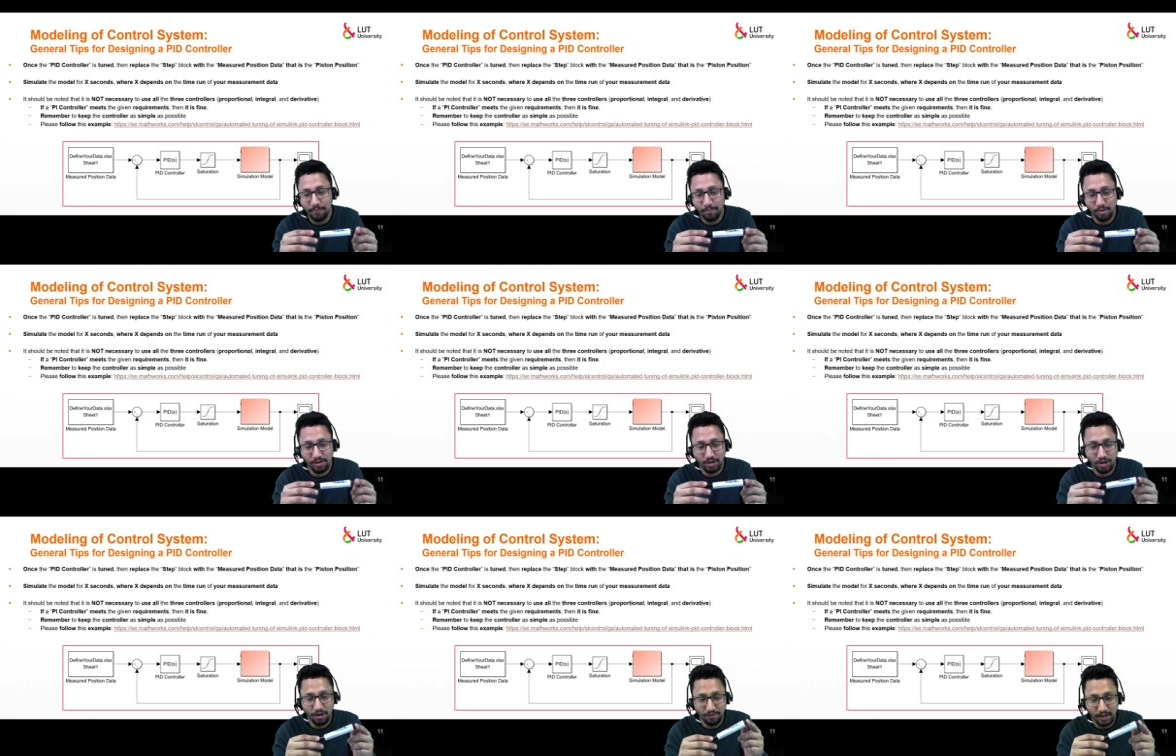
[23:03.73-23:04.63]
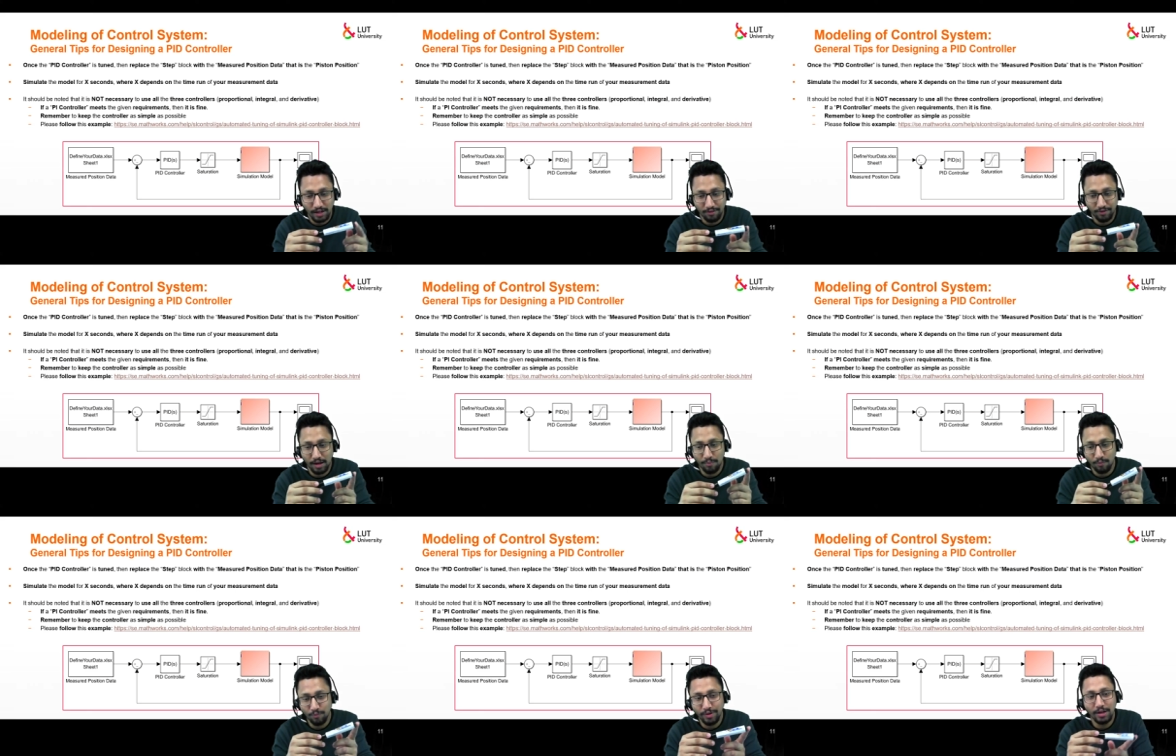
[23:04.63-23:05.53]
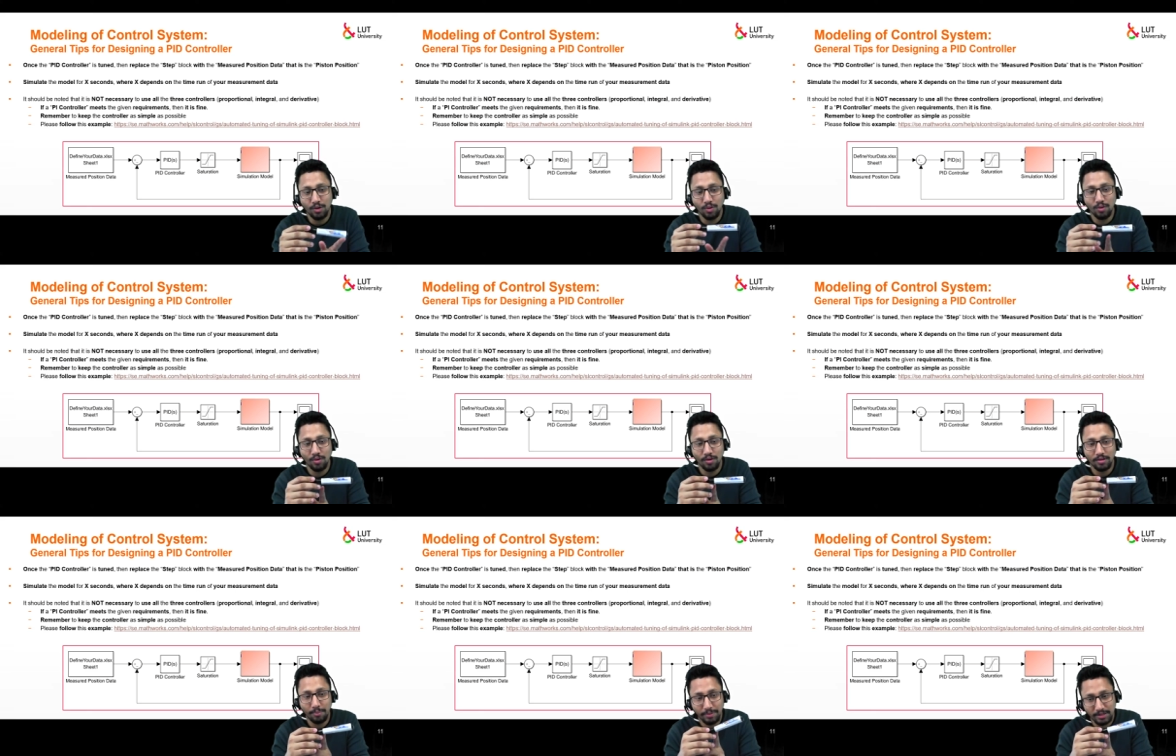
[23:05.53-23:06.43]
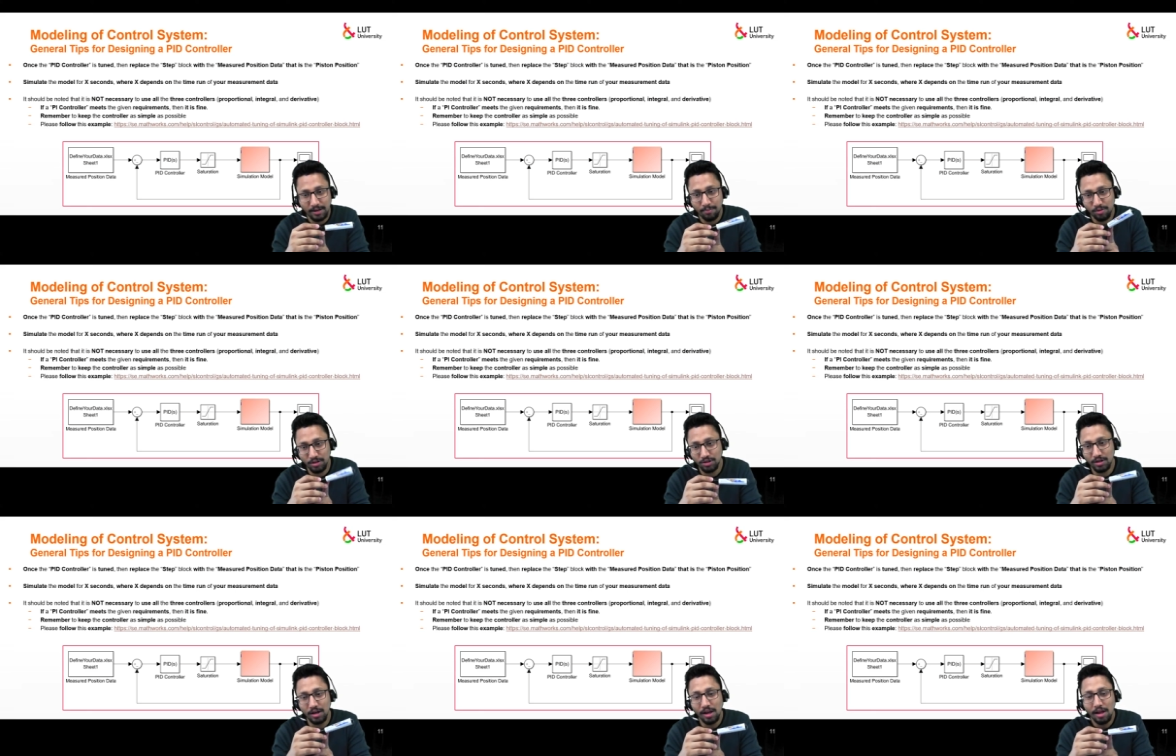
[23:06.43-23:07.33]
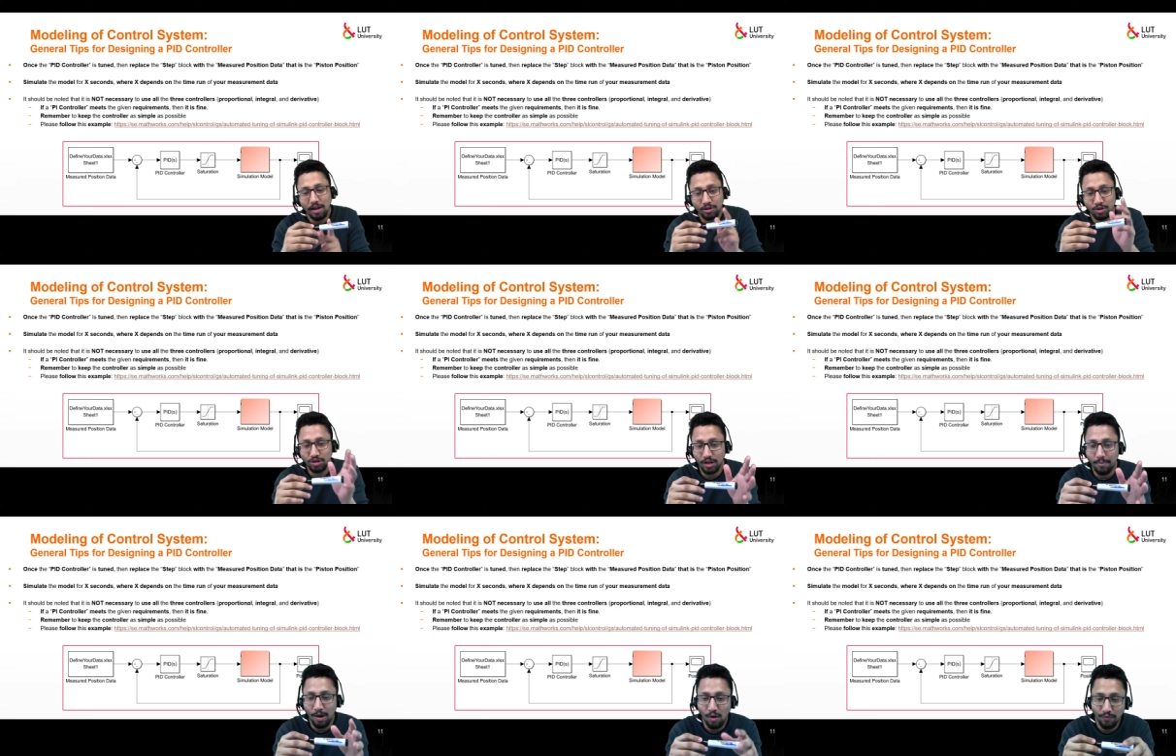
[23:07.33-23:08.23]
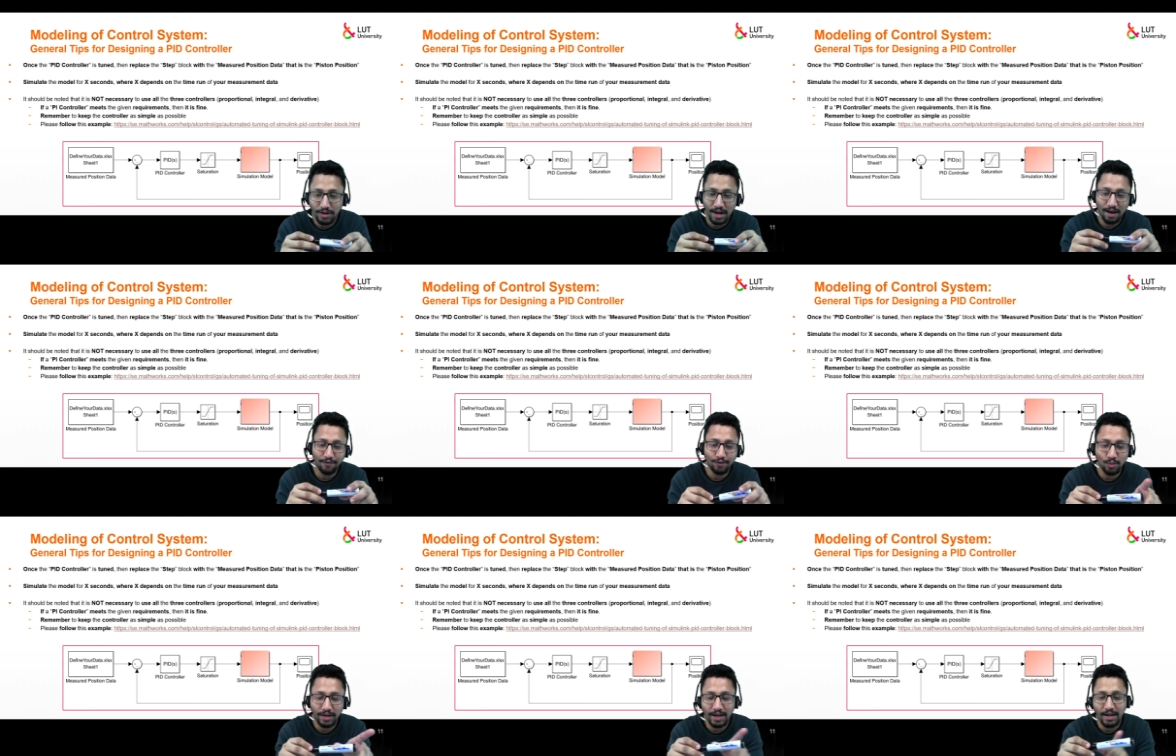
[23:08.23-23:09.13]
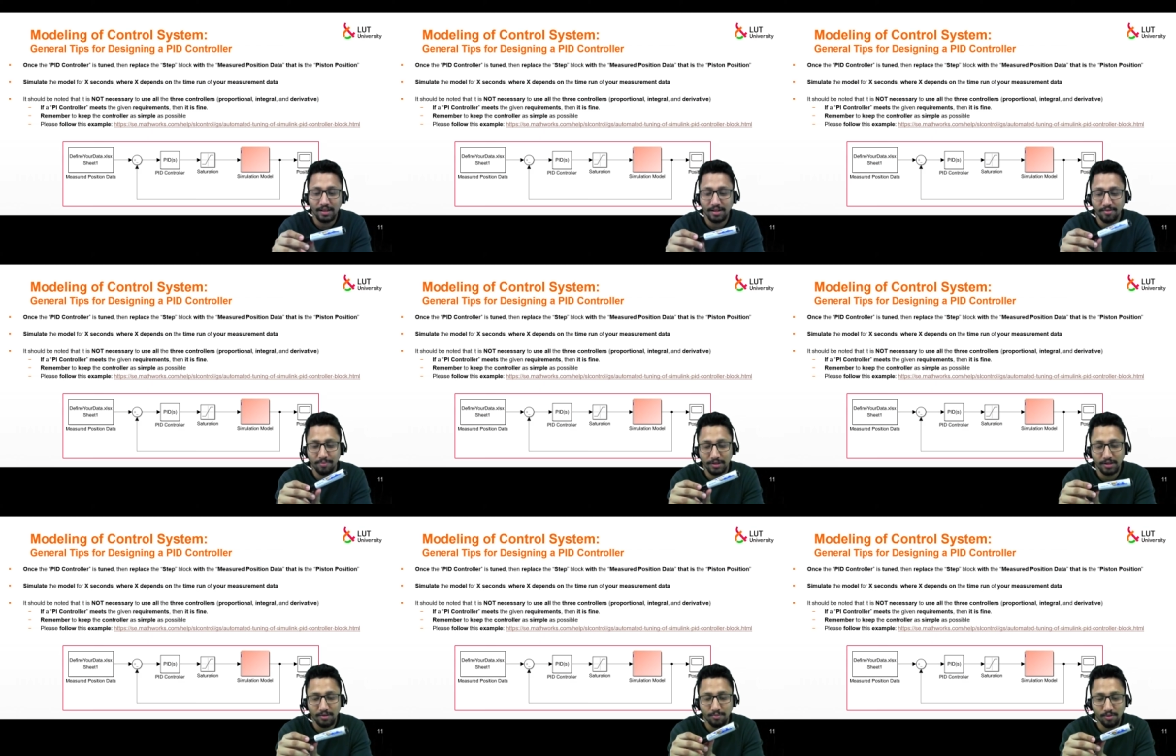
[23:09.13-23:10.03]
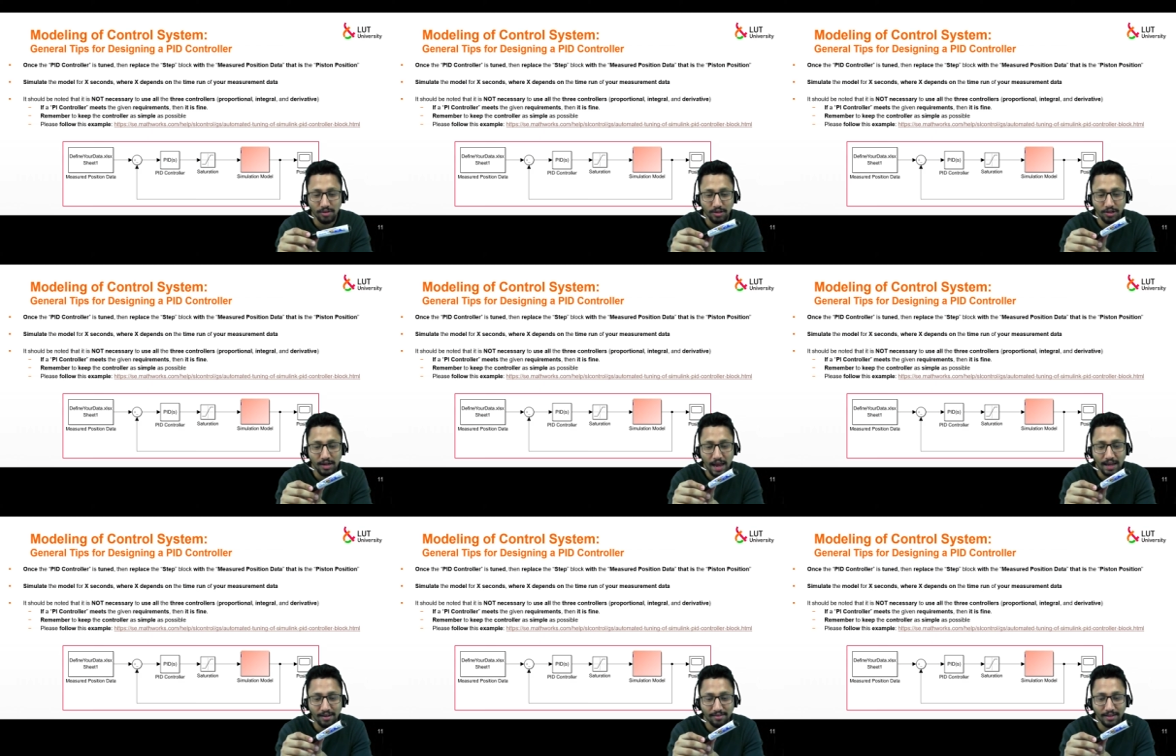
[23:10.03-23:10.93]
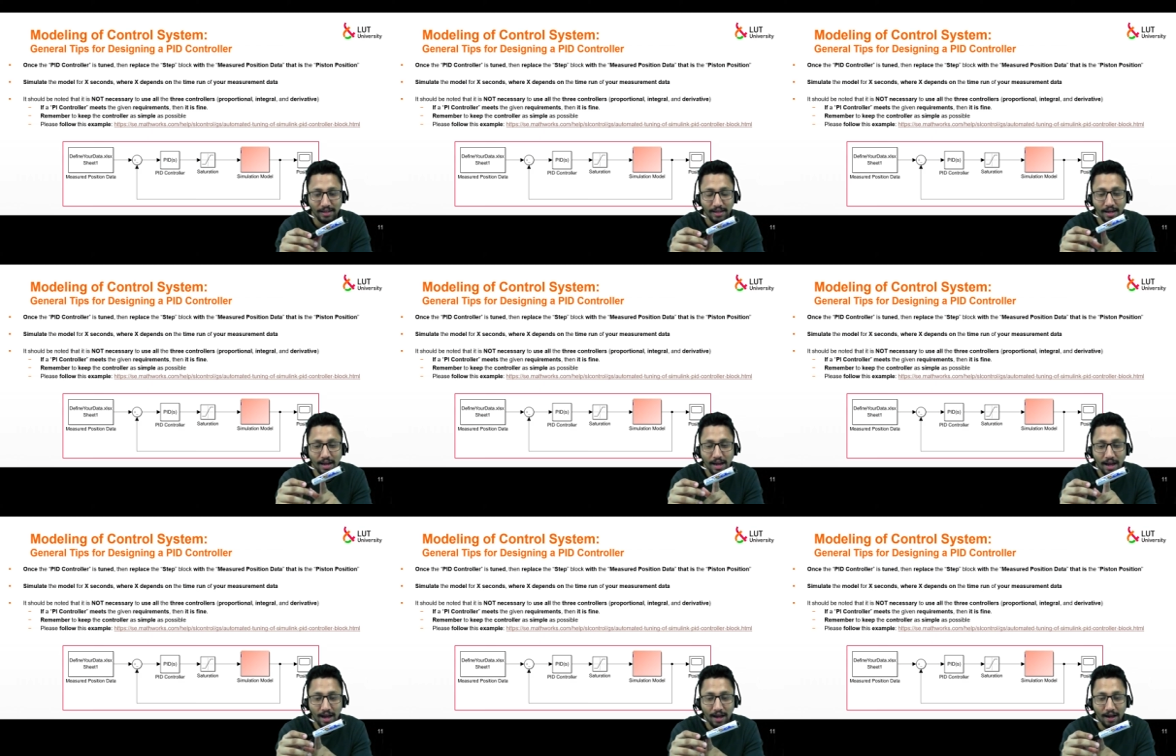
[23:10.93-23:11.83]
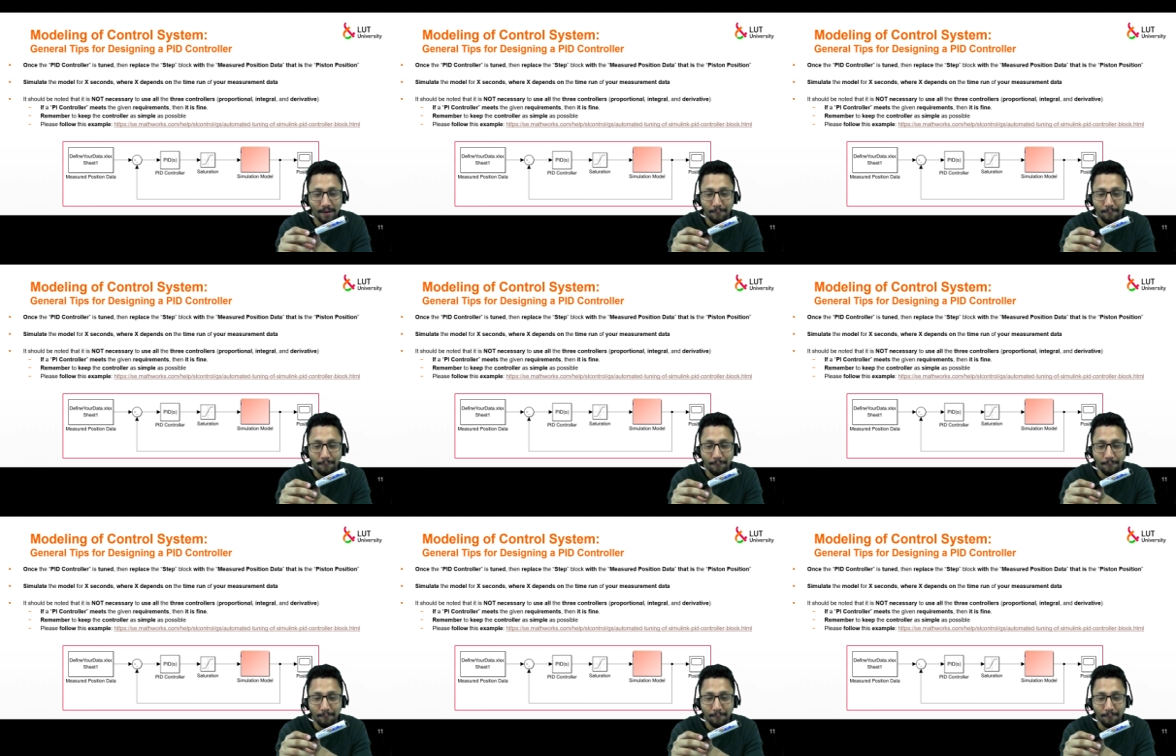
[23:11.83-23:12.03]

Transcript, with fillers: position of the lift arm. We know the piston position, so somehow we have to link this piston position and see uh,